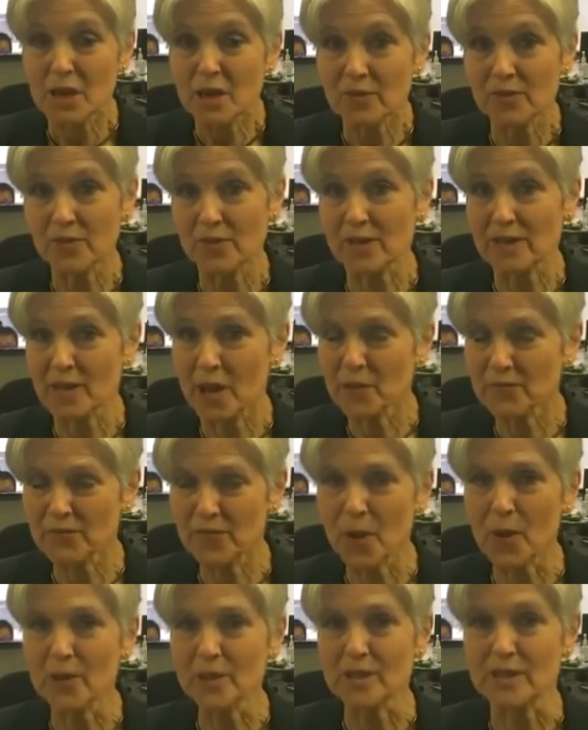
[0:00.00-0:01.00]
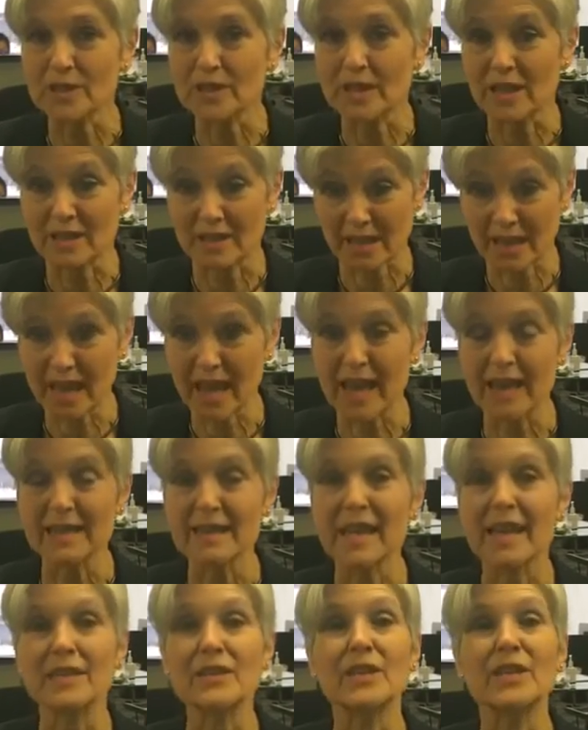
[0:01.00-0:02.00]
for enough voters that the
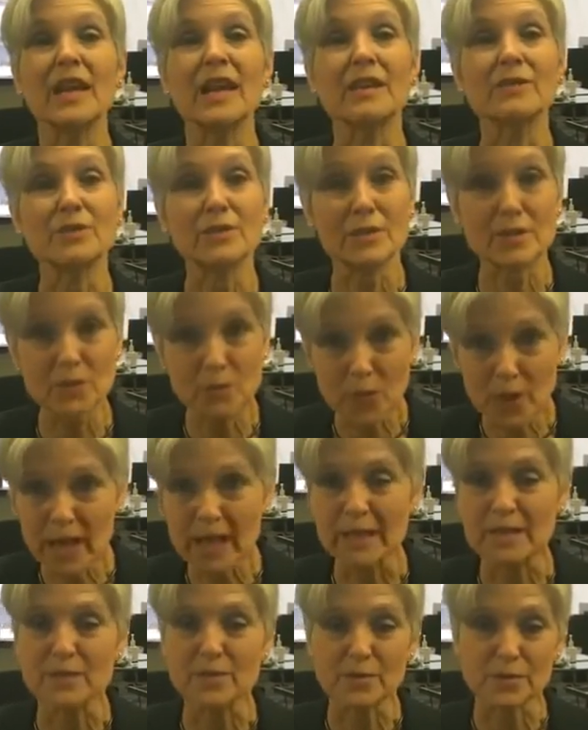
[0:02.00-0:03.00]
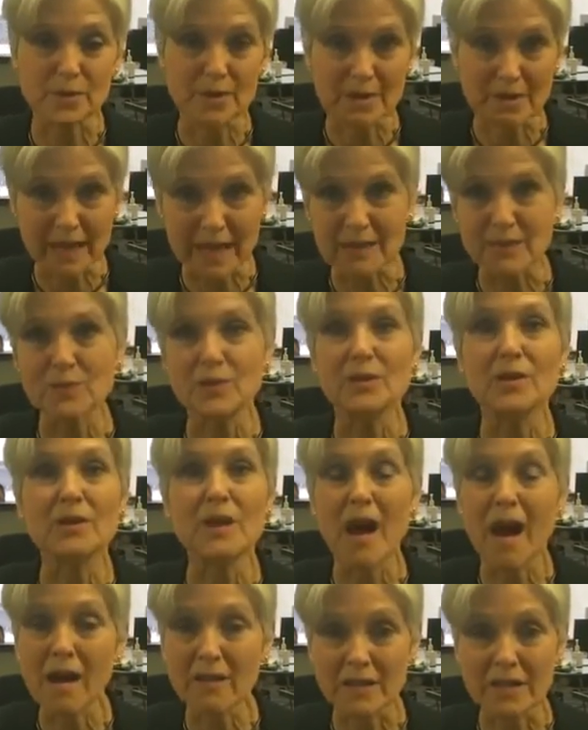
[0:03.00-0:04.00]
candidate could actually win through the Electoral
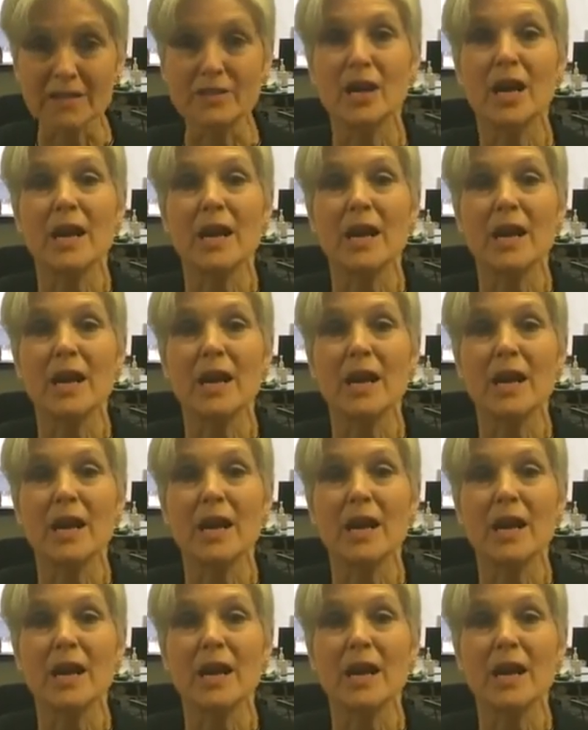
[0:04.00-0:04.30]
College,